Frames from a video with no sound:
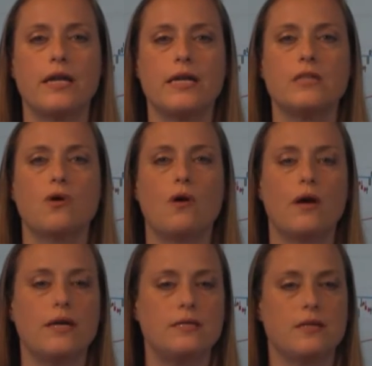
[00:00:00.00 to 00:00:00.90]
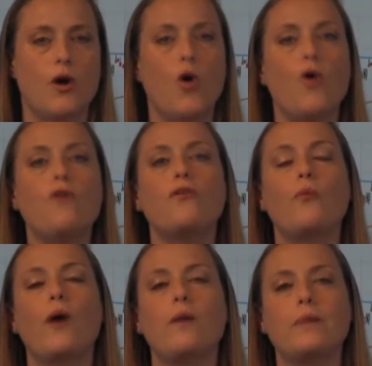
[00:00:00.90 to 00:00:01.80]
is
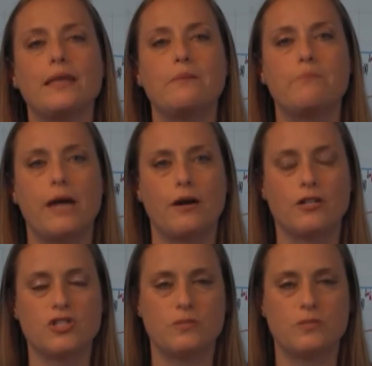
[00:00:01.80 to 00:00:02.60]
overwhelmingly bearish,